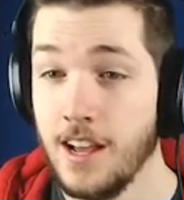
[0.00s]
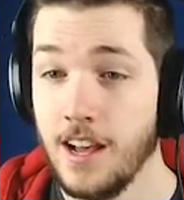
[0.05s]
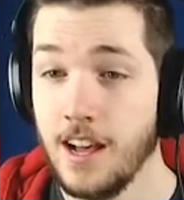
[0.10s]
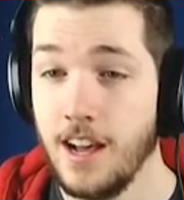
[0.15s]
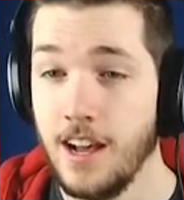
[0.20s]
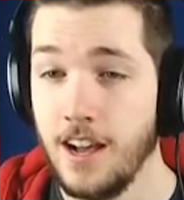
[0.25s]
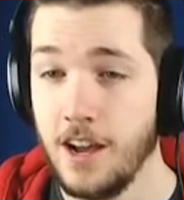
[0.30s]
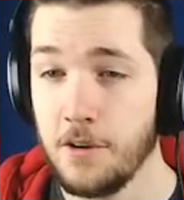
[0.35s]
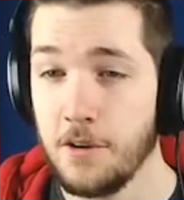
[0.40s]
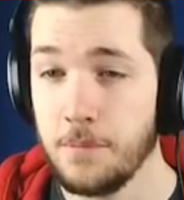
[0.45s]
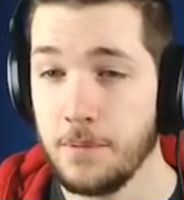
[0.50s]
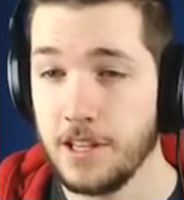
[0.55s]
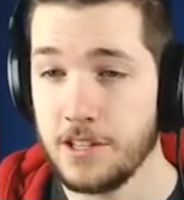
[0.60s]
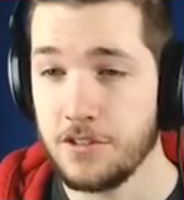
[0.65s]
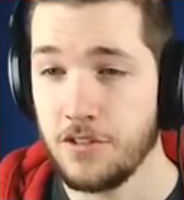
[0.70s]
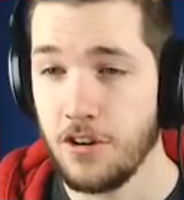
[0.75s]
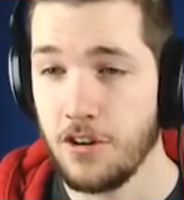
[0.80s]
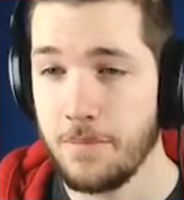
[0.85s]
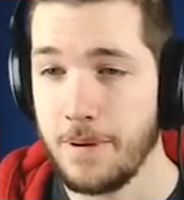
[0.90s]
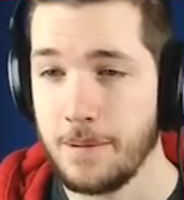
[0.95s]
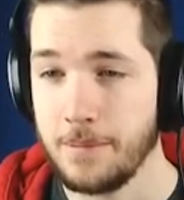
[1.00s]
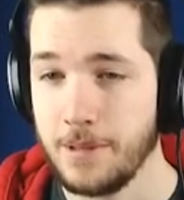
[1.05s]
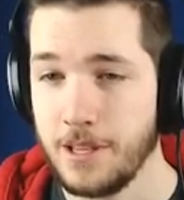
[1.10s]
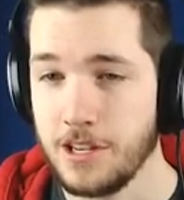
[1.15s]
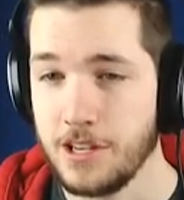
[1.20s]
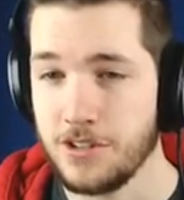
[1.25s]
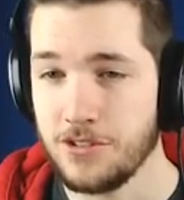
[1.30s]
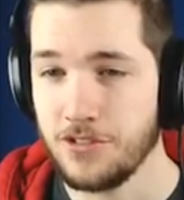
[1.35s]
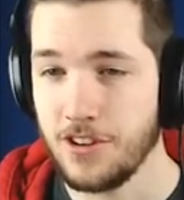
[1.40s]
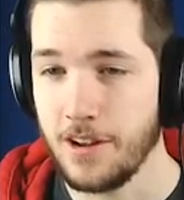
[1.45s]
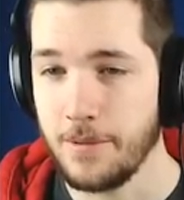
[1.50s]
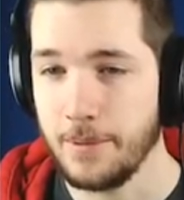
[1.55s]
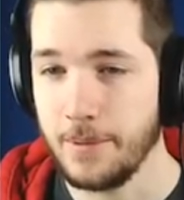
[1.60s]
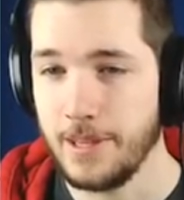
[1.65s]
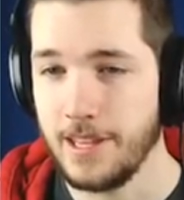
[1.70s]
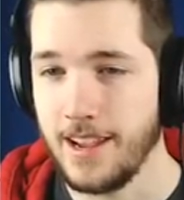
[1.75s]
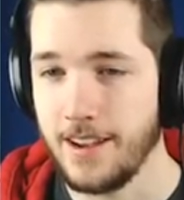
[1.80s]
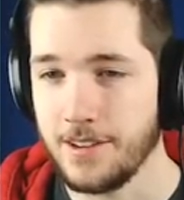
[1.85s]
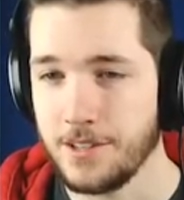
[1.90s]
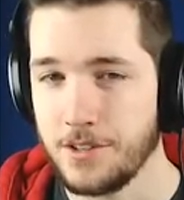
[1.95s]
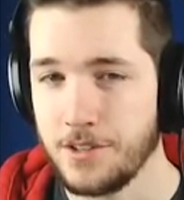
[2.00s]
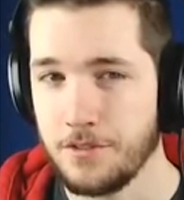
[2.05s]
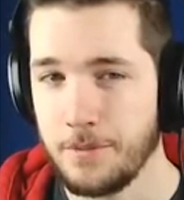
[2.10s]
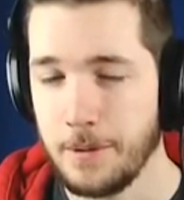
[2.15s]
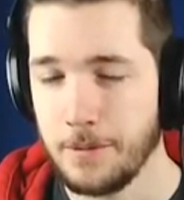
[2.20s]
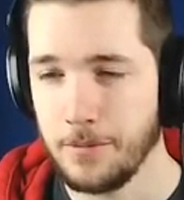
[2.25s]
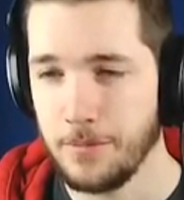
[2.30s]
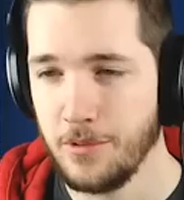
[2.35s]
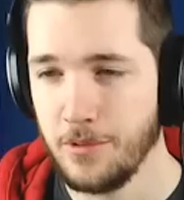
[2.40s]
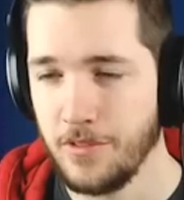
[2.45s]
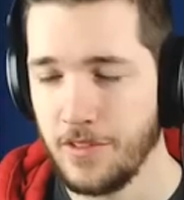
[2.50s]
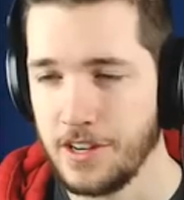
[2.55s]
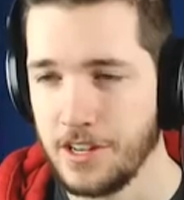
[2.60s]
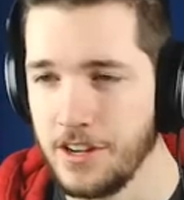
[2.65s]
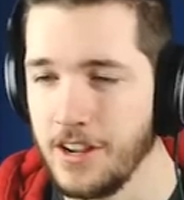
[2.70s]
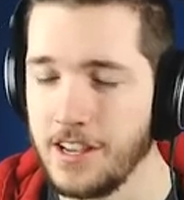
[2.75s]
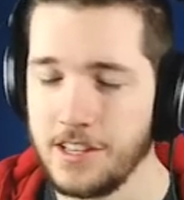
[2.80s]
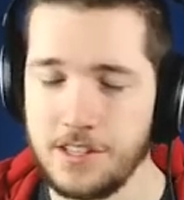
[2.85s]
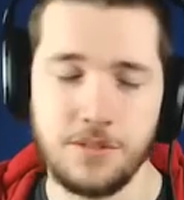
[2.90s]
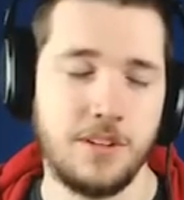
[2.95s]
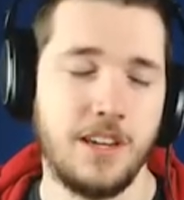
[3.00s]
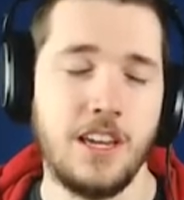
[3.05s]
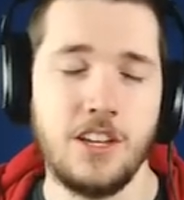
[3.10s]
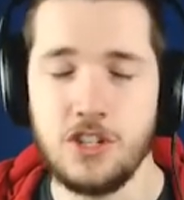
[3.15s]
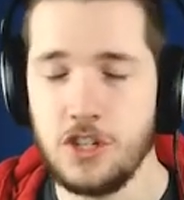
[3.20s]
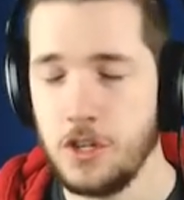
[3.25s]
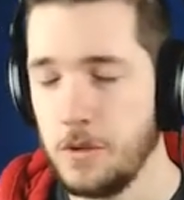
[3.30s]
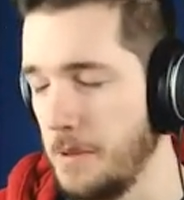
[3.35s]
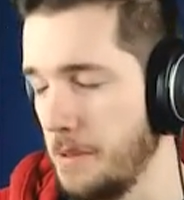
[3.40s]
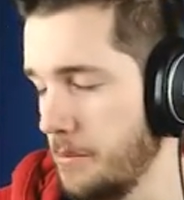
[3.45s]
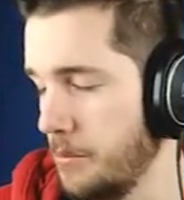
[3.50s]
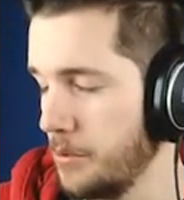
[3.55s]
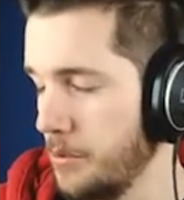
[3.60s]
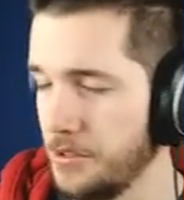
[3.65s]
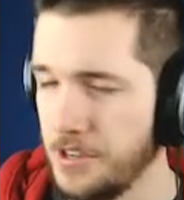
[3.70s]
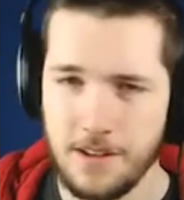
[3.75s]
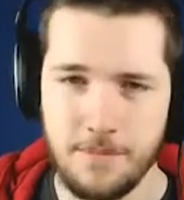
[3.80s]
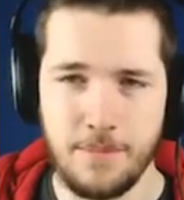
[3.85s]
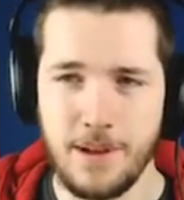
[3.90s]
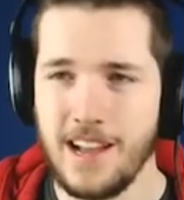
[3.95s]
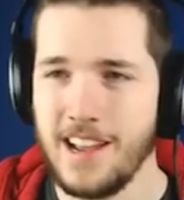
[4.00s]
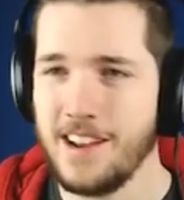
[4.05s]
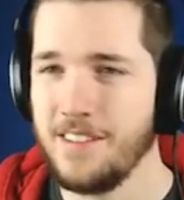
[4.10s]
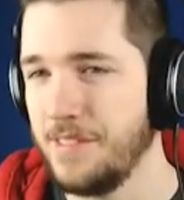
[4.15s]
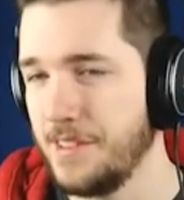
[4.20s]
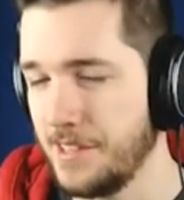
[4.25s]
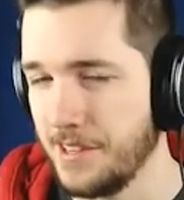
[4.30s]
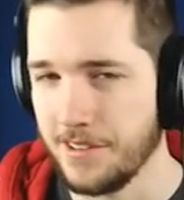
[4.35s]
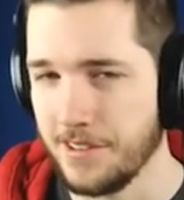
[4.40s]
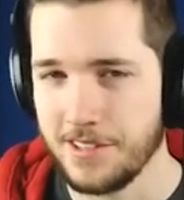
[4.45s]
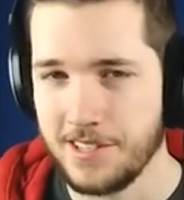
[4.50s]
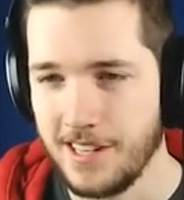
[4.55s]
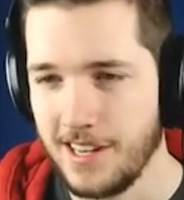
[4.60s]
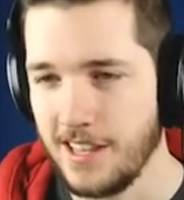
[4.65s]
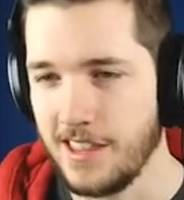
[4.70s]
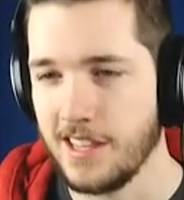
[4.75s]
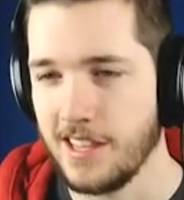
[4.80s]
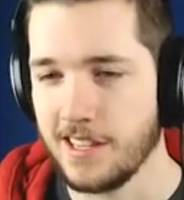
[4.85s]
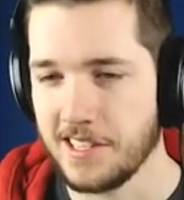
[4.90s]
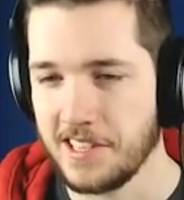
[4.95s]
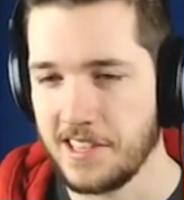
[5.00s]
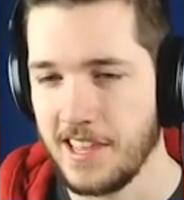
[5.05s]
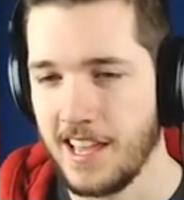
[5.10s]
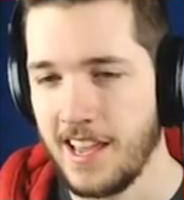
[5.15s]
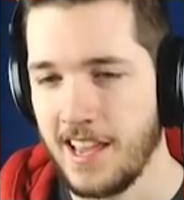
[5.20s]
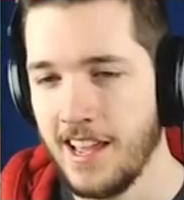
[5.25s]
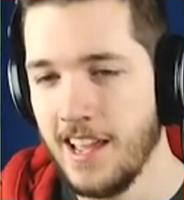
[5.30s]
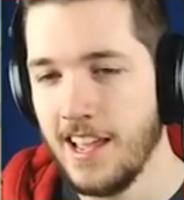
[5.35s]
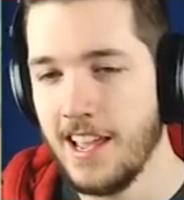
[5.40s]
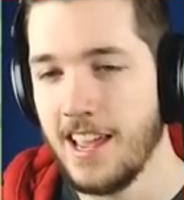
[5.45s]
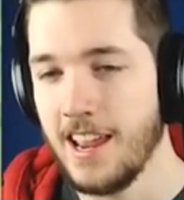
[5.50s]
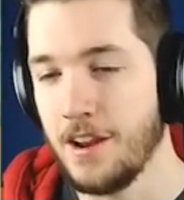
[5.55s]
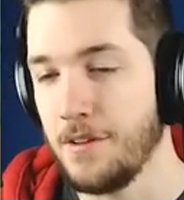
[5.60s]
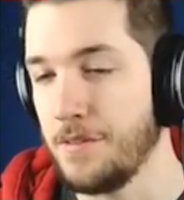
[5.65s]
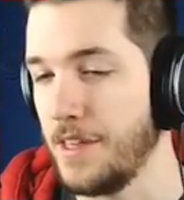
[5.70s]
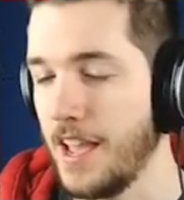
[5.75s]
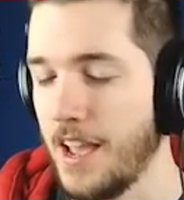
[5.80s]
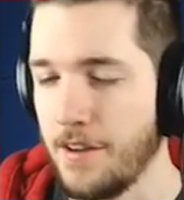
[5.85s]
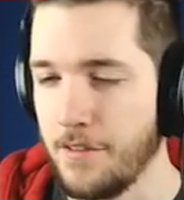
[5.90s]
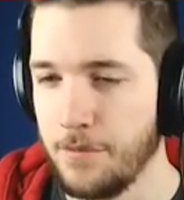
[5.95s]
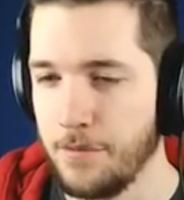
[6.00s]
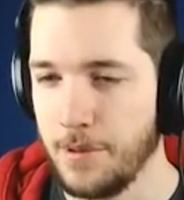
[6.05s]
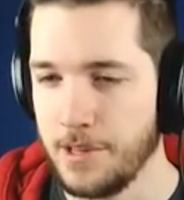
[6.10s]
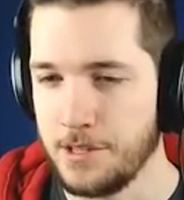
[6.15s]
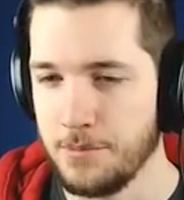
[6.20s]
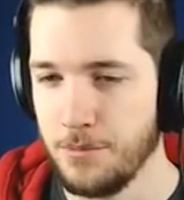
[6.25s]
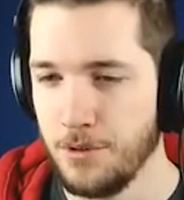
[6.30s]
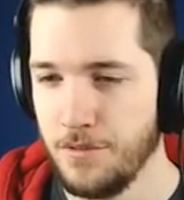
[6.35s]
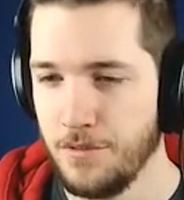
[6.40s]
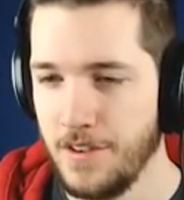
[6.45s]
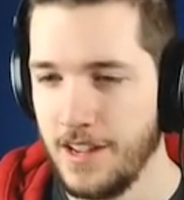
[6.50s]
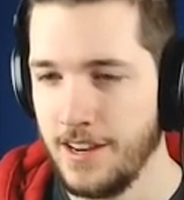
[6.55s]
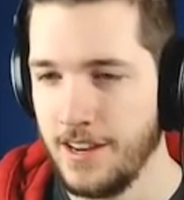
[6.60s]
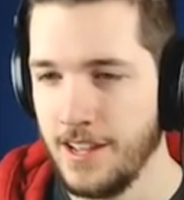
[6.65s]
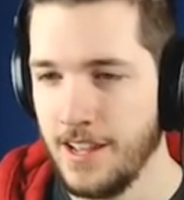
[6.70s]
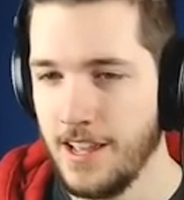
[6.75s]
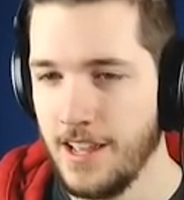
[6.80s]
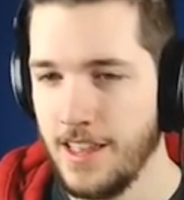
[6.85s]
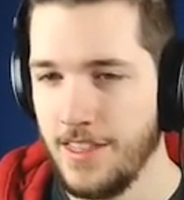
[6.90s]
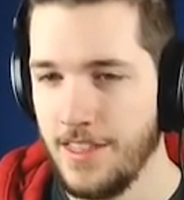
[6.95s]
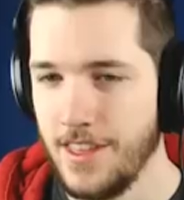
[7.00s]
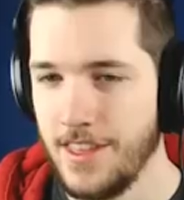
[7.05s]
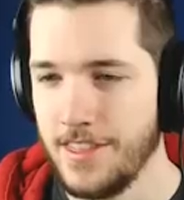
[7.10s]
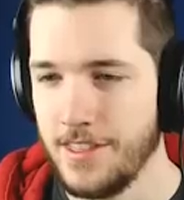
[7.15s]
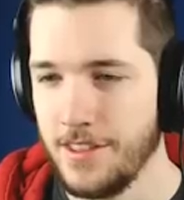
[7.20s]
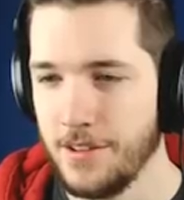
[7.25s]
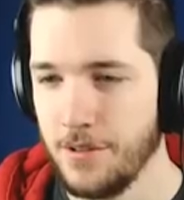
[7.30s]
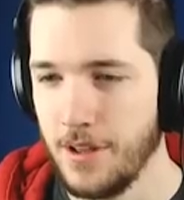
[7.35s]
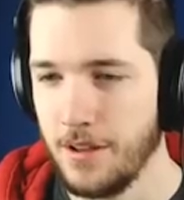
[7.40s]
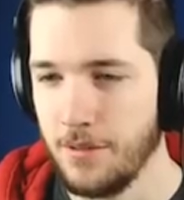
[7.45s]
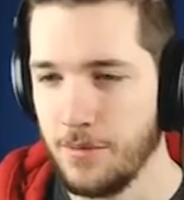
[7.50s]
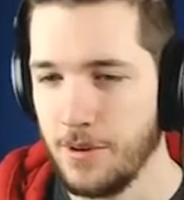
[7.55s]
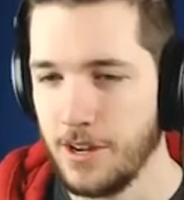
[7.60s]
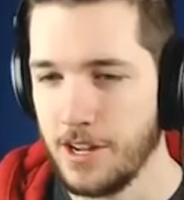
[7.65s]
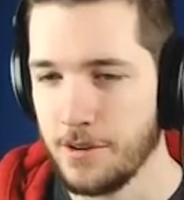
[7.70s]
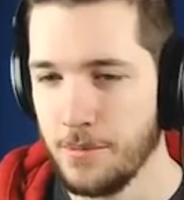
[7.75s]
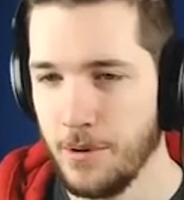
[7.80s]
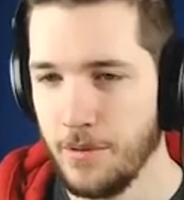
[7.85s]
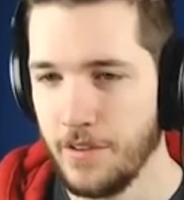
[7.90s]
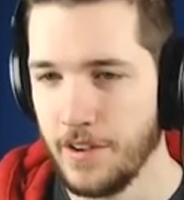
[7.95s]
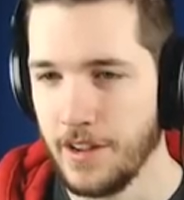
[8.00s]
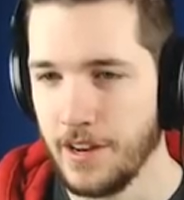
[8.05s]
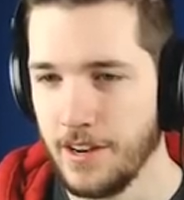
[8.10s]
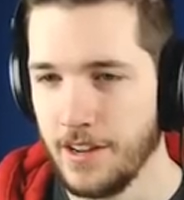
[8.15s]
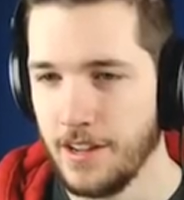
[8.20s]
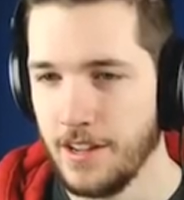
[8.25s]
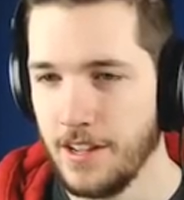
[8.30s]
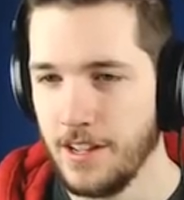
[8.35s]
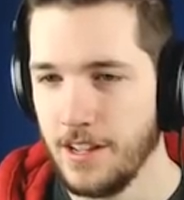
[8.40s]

Uh, let's grow a population, travel the houses for people to move into. Yeah, so occasionally people will come by and visit your city and things like that. And if they have a place to move in, then they'll want to move in.